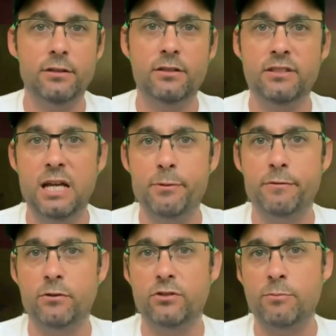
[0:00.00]
is a type of
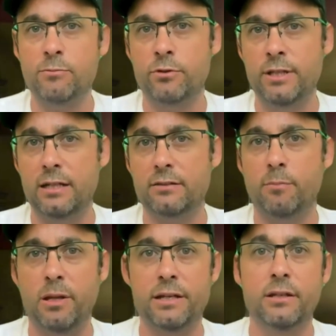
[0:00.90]
consumption tax
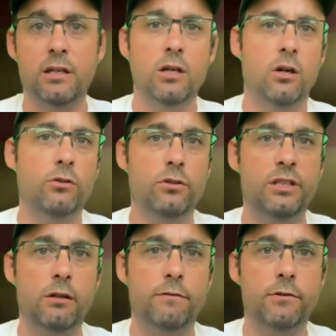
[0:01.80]
applied on the
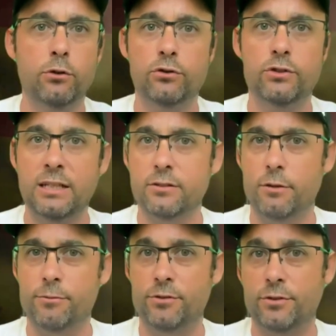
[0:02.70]
sale of goods and
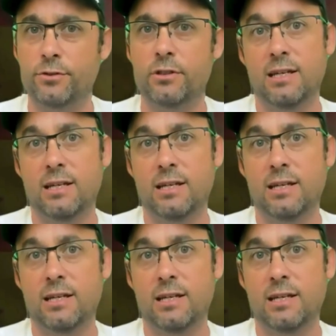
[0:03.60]
services.